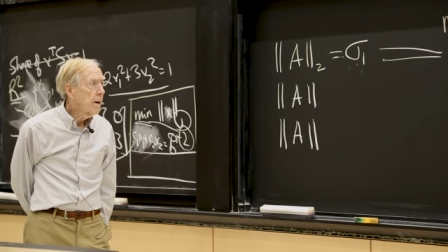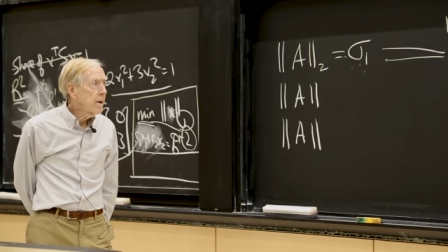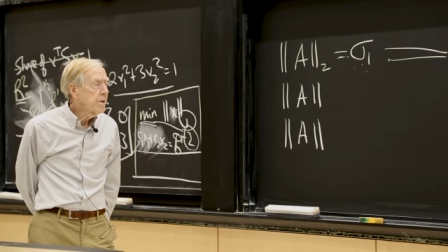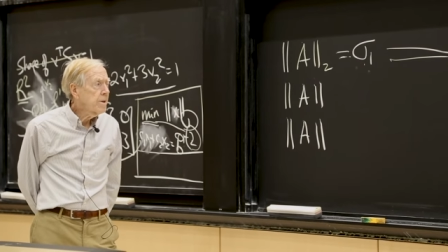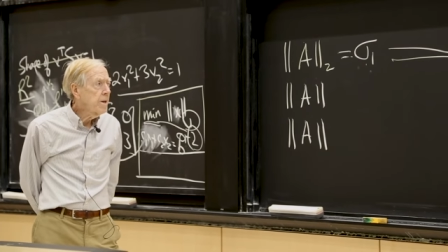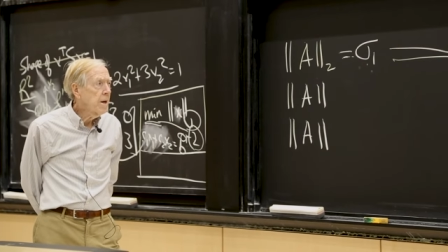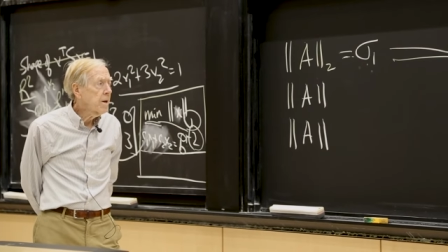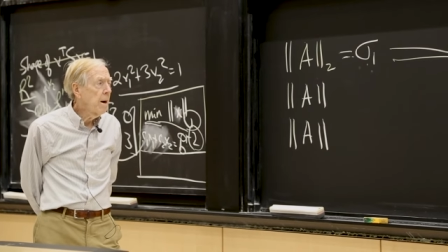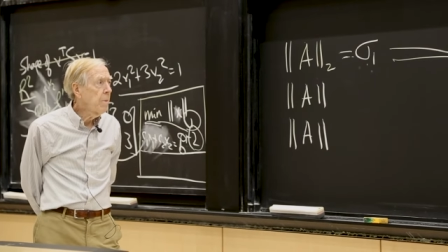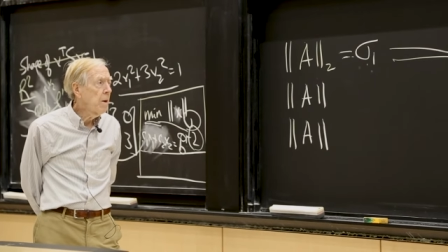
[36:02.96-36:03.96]
I can see
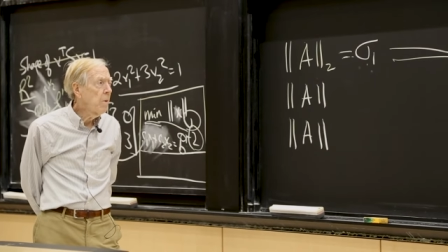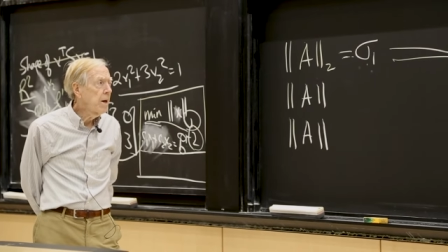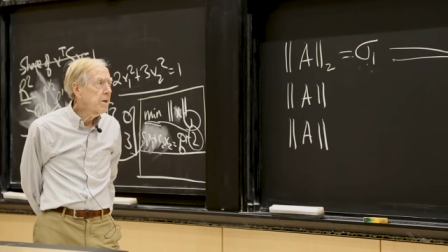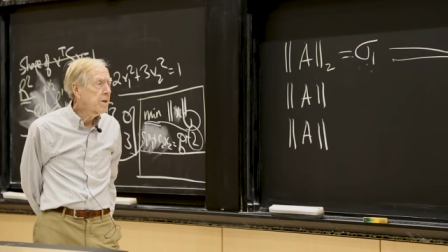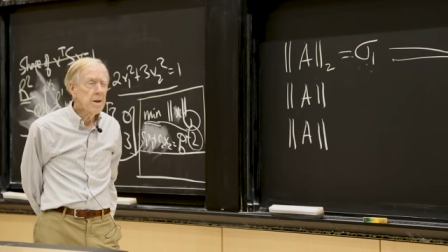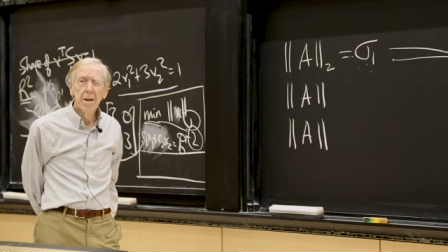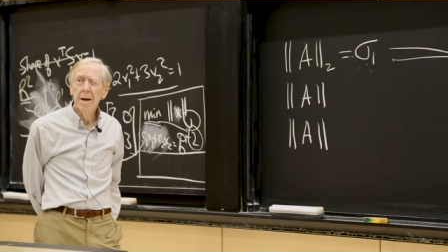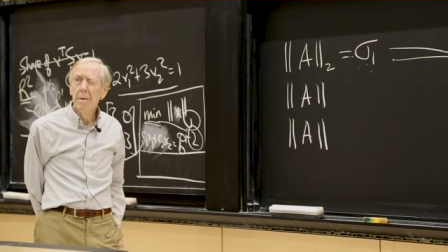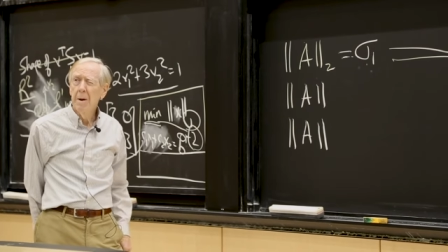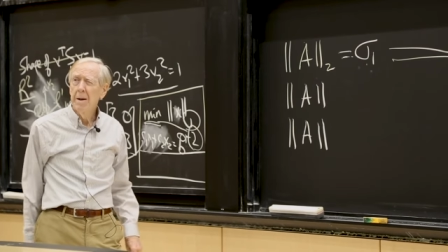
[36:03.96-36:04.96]
a couple of ways to
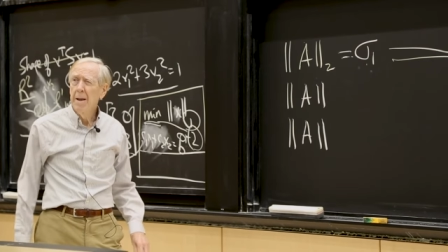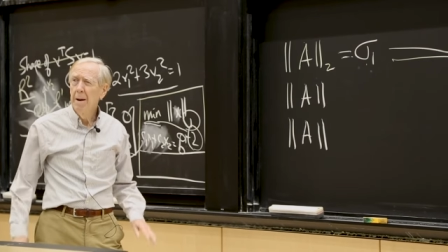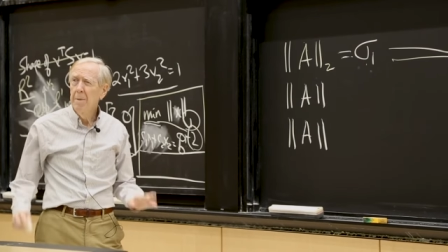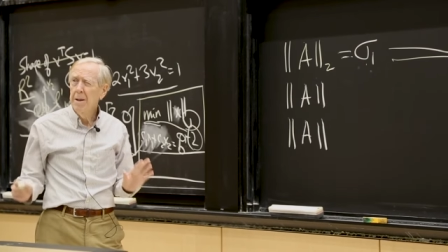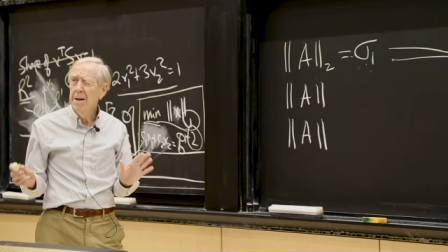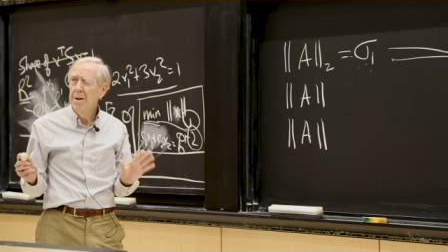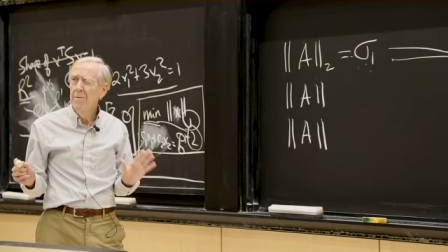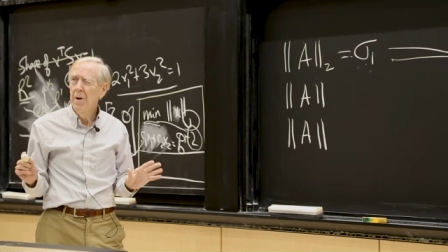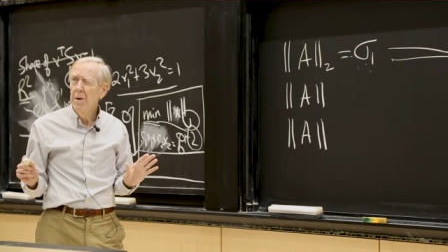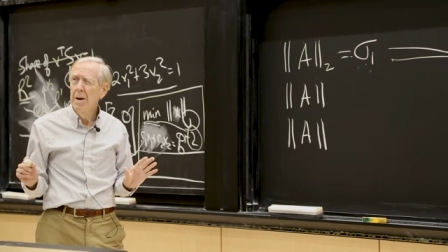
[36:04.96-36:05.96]
think about that, but that's a
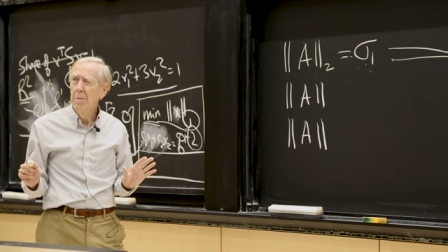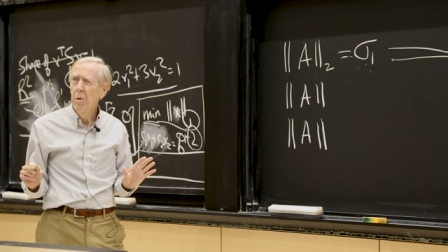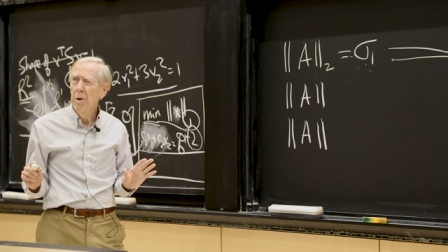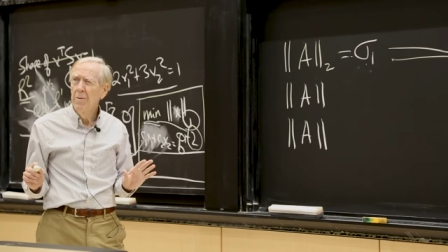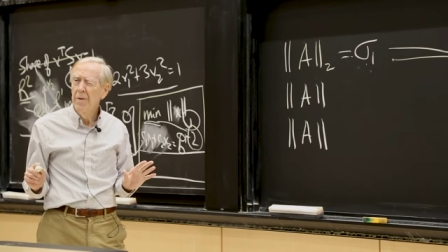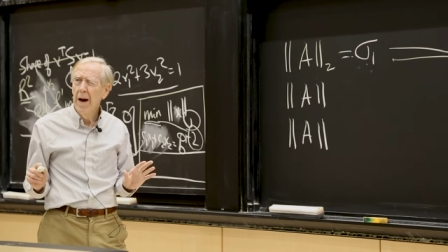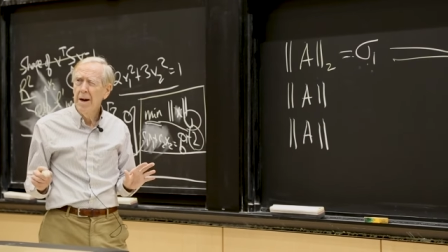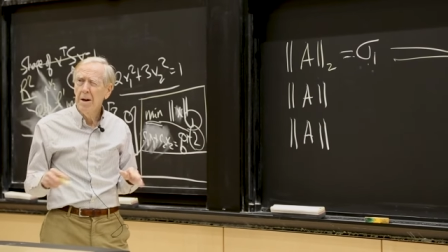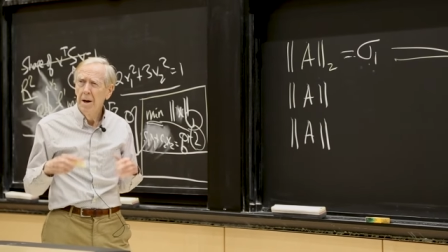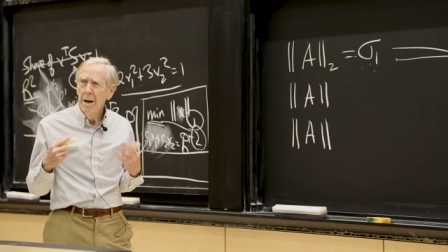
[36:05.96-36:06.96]
very important fact.